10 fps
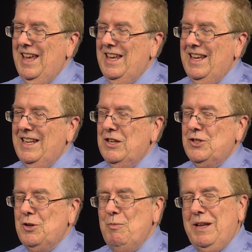there's
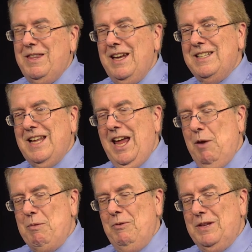so many things that
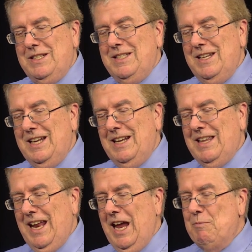happen in the city
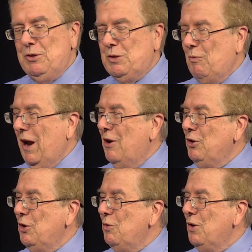that happens around
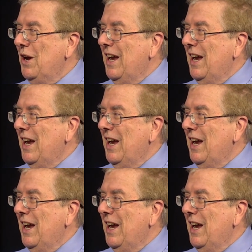you,